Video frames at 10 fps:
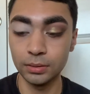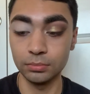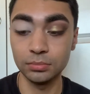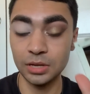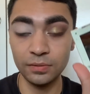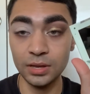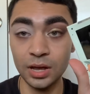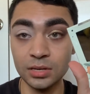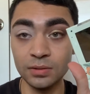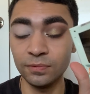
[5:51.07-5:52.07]
Definitely
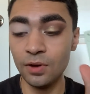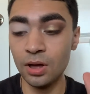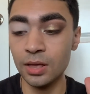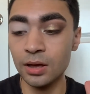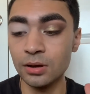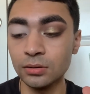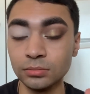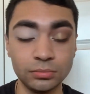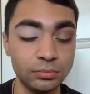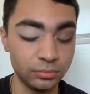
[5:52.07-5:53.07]
had some fallout,
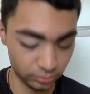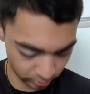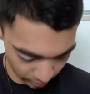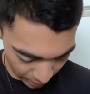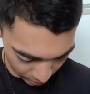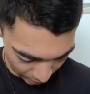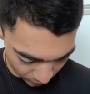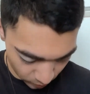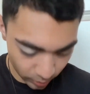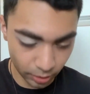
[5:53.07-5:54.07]
like
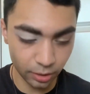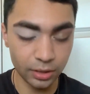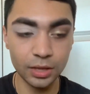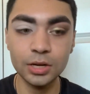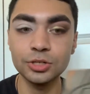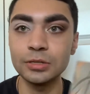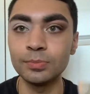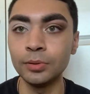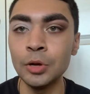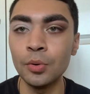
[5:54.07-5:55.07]
everywhere. I think I just
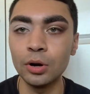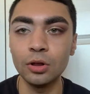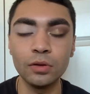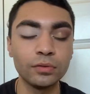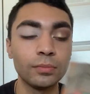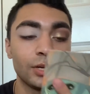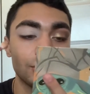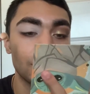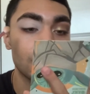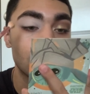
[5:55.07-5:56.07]
blew it all over my
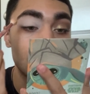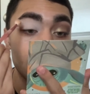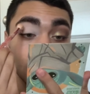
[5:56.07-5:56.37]
shirt.